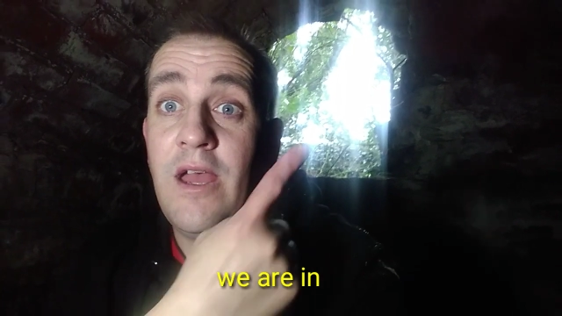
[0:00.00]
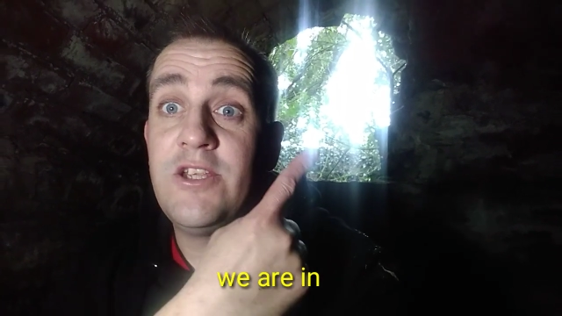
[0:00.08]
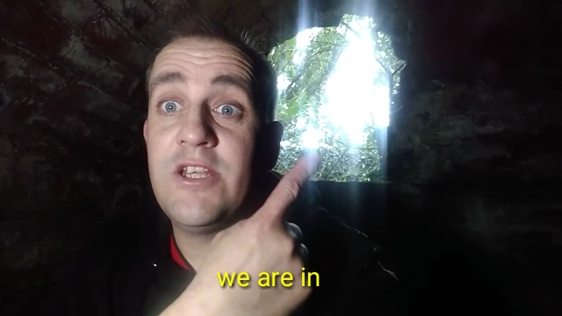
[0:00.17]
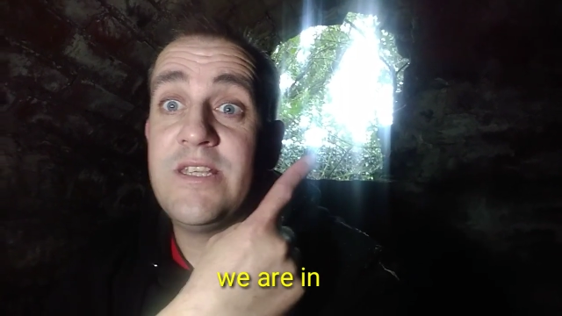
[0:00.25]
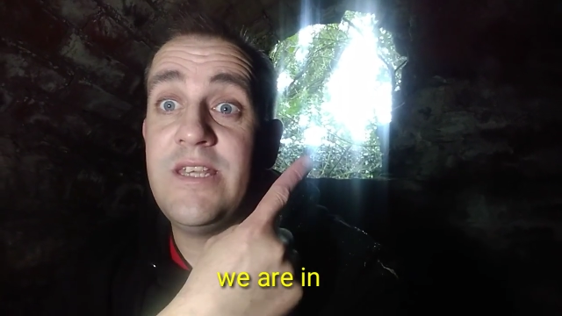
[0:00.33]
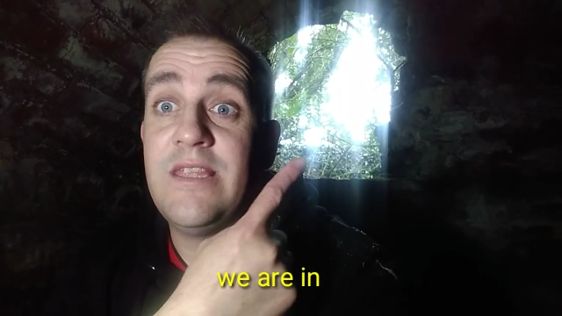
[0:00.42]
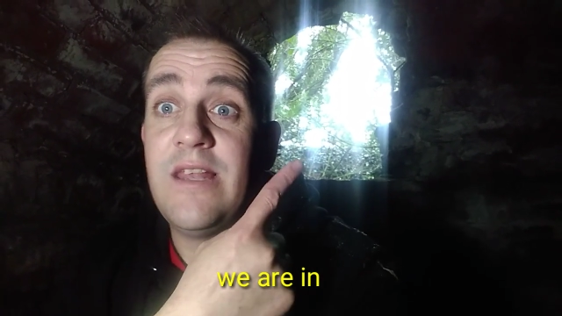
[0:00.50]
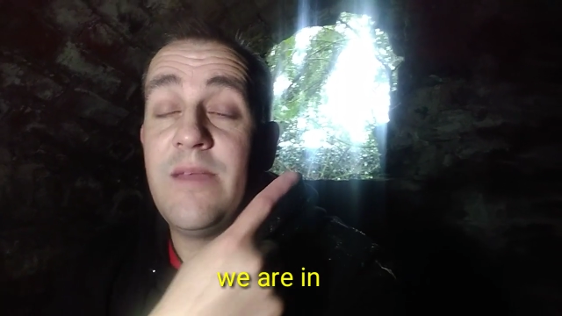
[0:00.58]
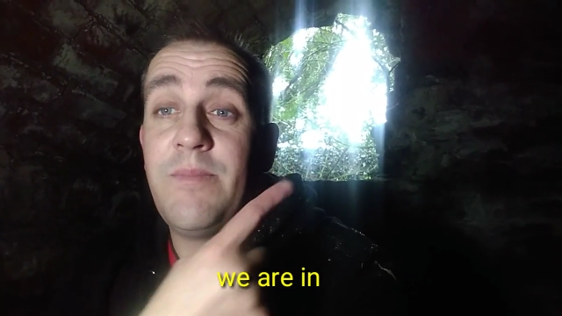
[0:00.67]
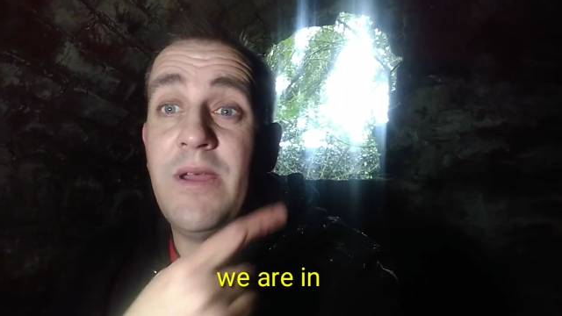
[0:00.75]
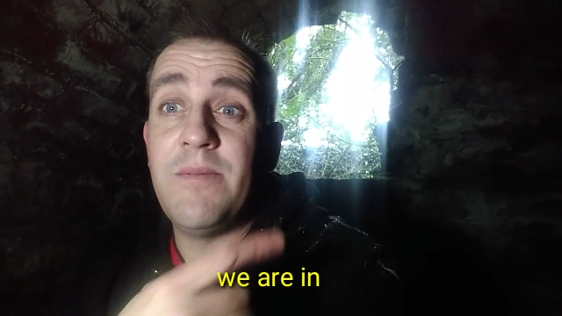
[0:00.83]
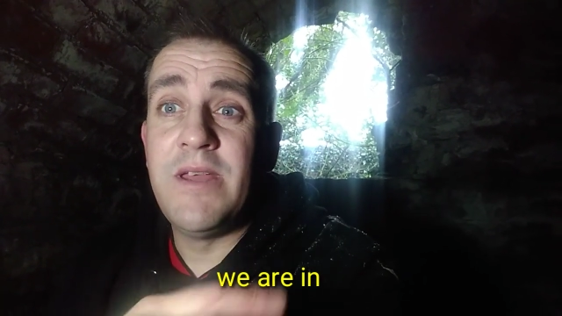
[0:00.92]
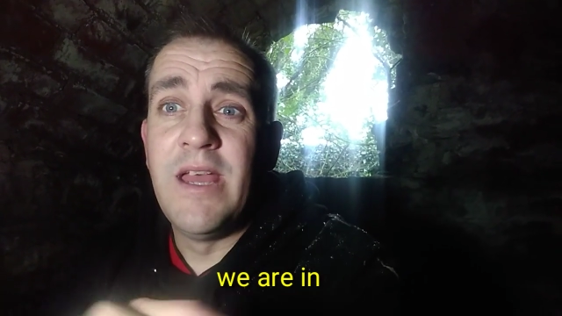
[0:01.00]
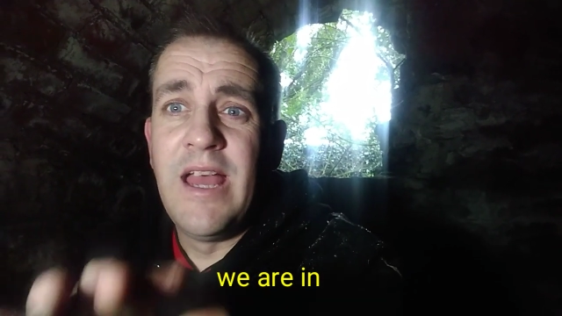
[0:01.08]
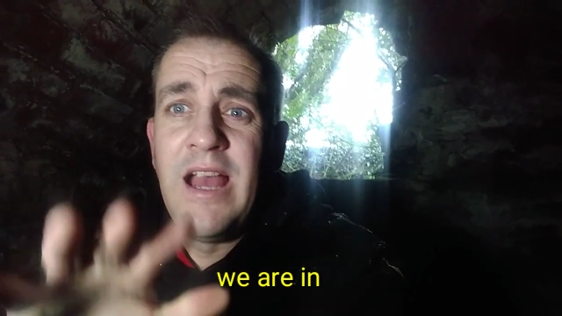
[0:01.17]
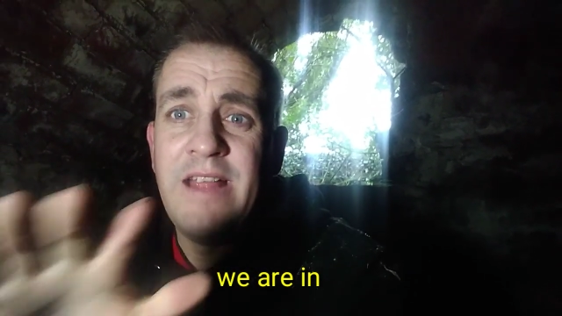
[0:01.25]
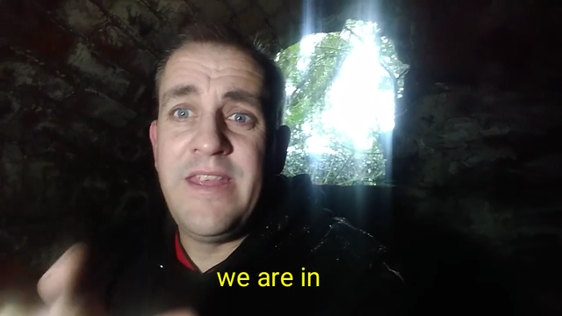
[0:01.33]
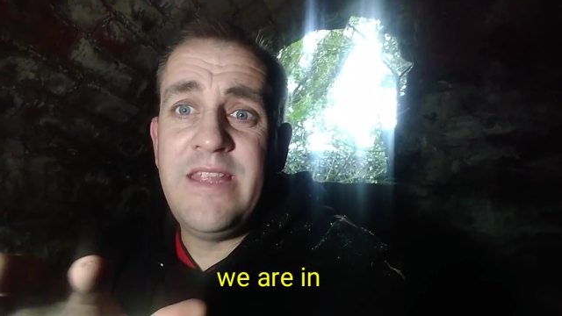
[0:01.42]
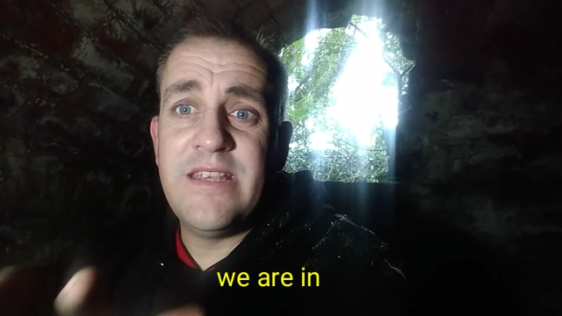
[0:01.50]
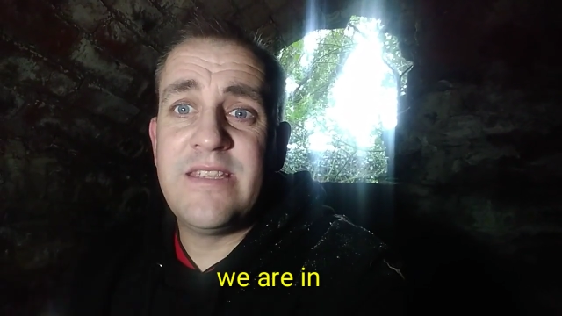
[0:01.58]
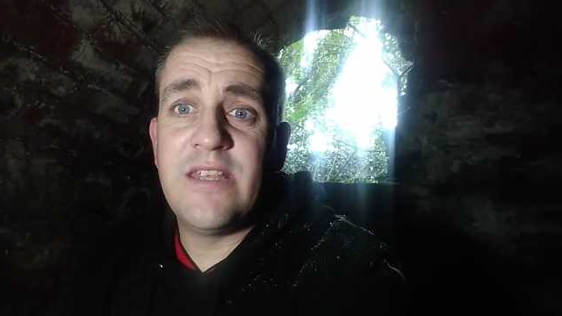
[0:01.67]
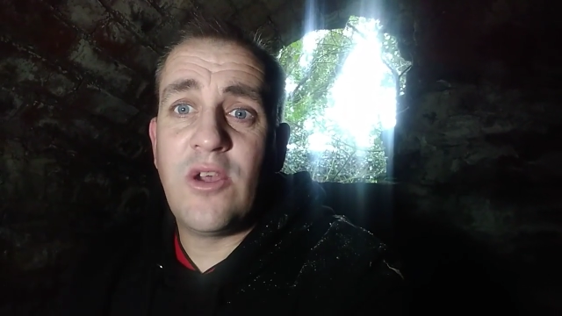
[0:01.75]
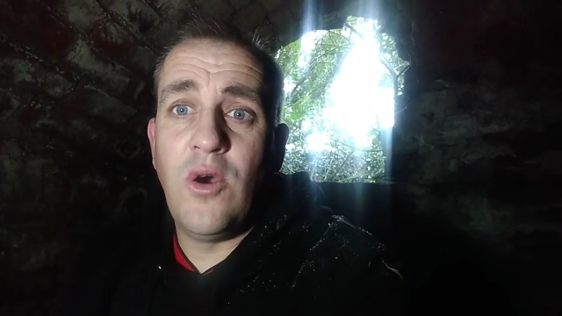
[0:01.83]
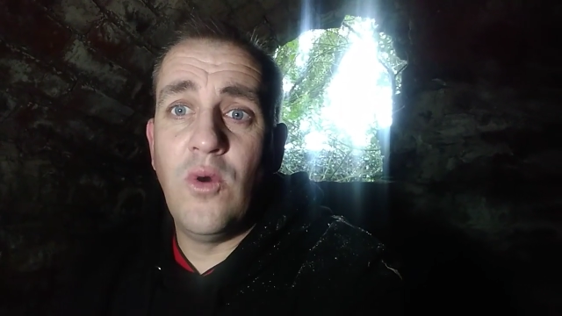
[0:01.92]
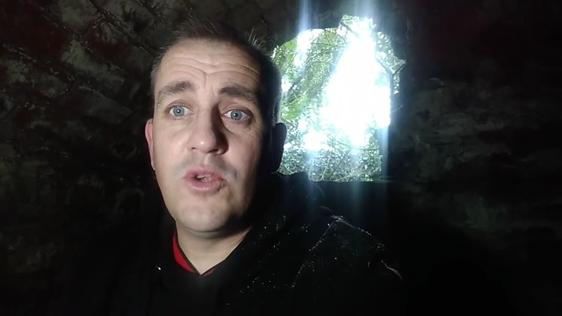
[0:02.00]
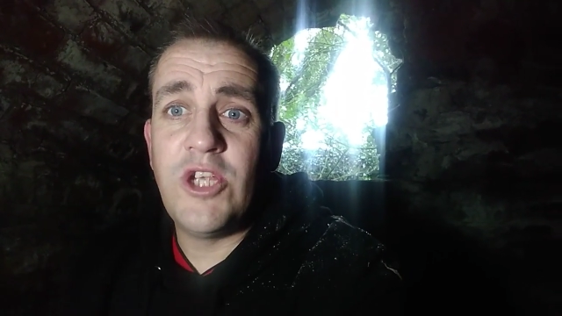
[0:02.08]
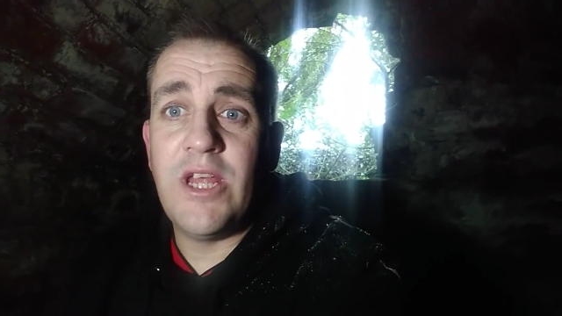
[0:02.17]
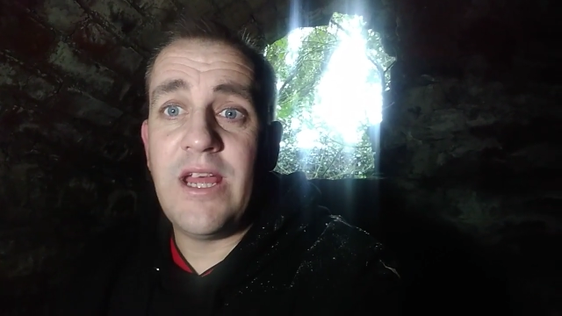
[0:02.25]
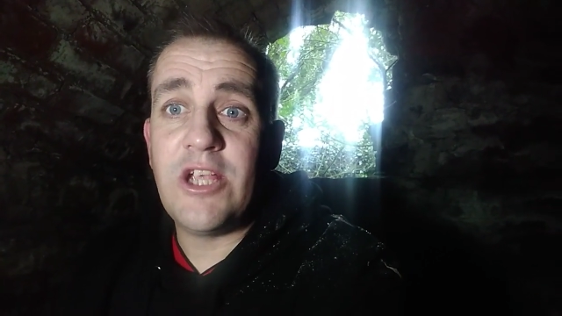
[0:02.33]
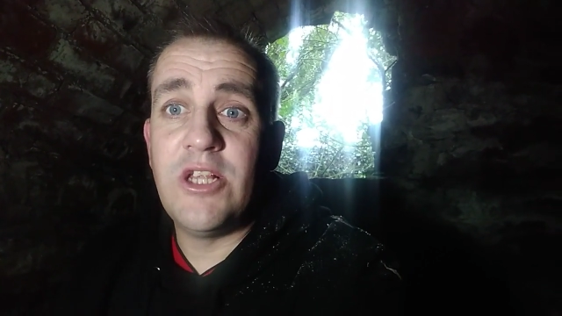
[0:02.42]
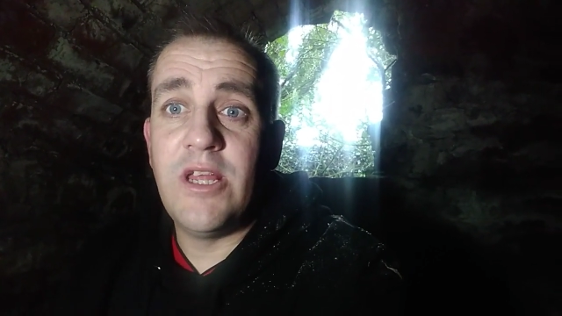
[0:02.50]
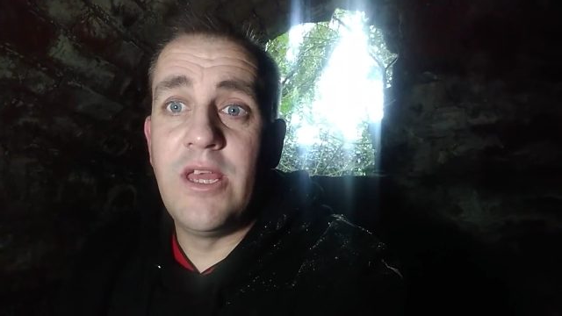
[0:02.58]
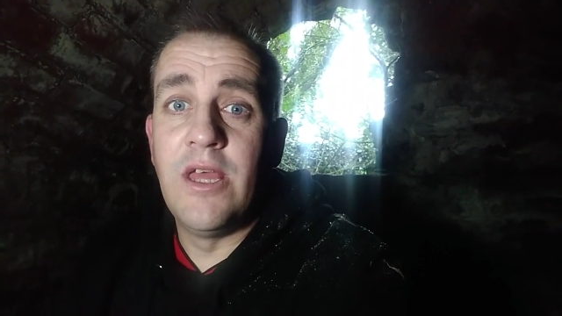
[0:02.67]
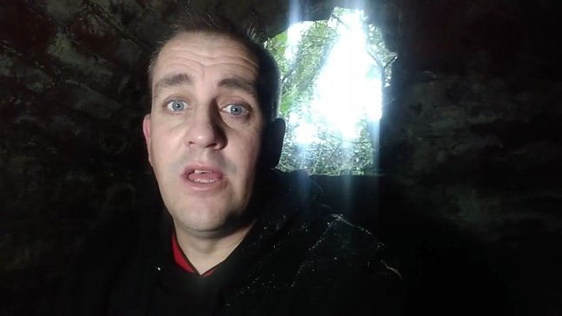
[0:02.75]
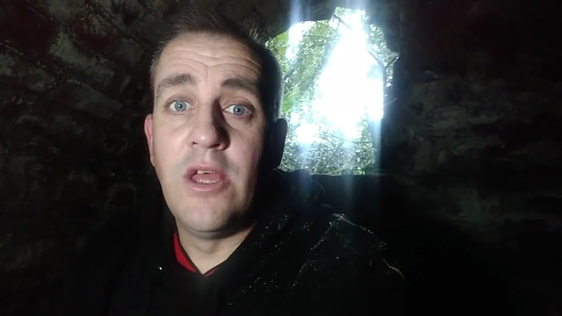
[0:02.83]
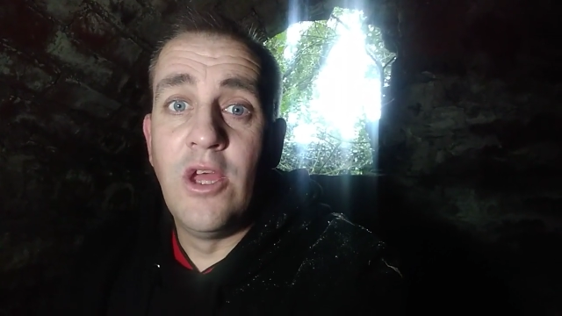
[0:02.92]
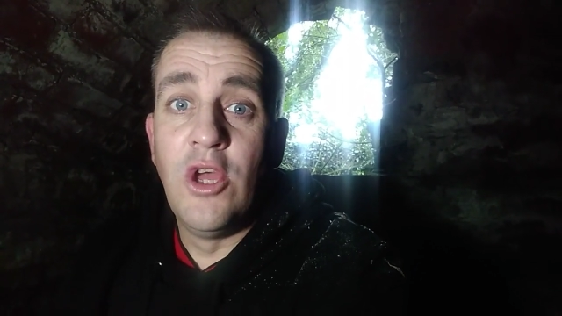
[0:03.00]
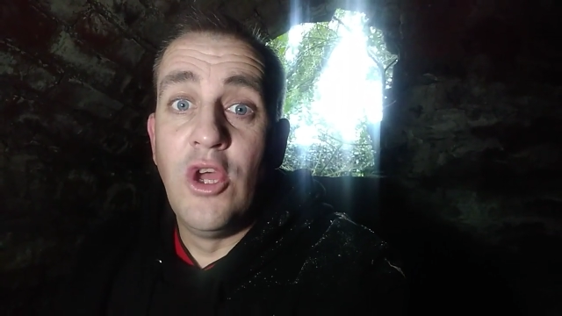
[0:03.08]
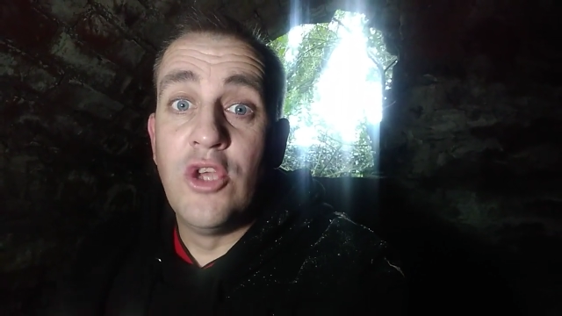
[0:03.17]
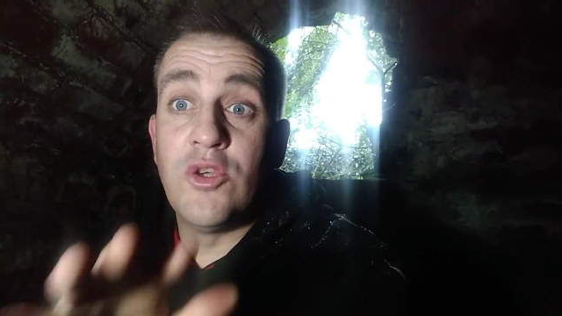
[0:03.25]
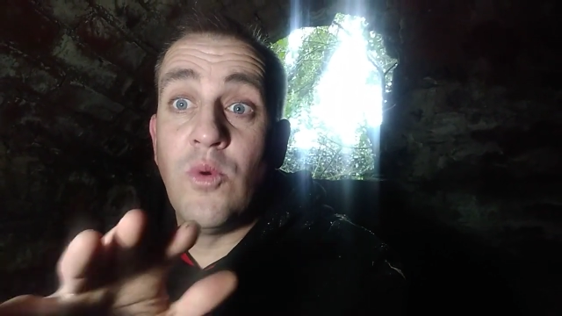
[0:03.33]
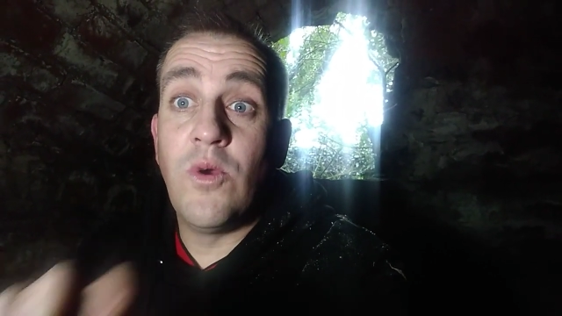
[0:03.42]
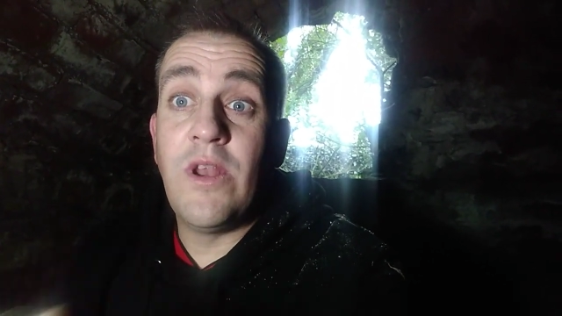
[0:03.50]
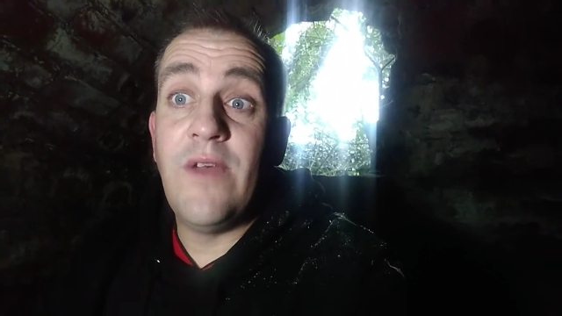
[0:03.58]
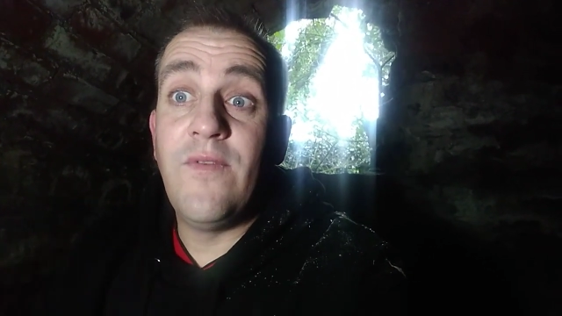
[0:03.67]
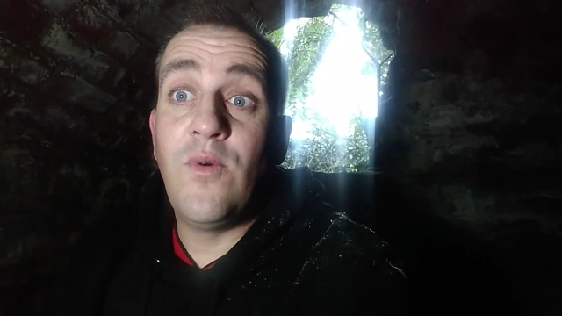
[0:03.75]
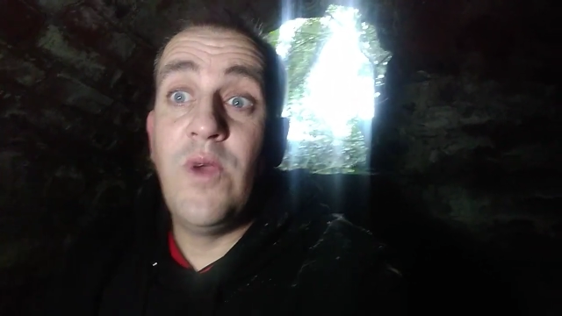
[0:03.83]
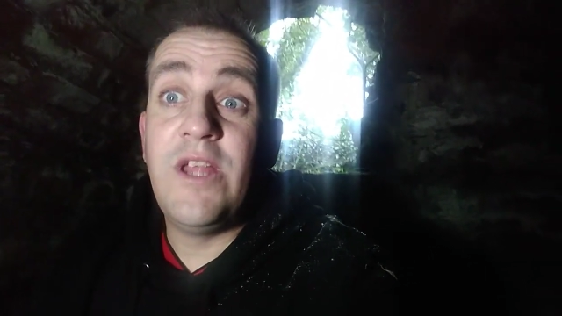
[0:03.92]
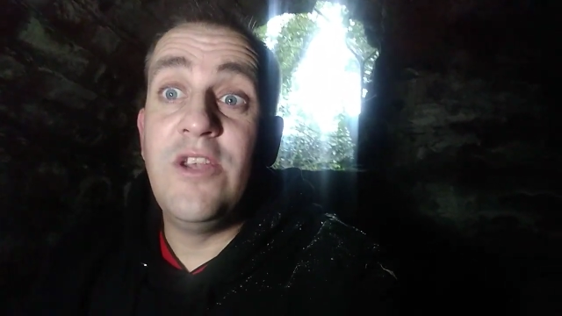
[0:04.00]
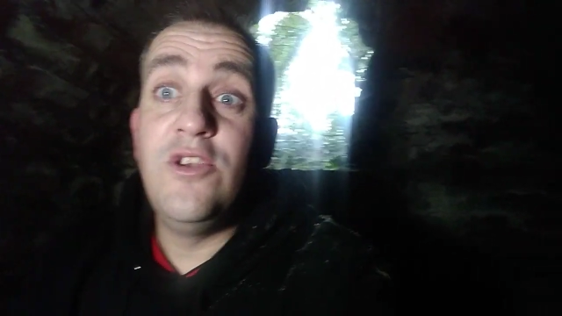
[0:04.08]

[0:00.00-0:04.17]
As you can see the light behind me. I think this is a coal shed actually. So we're going to have a quick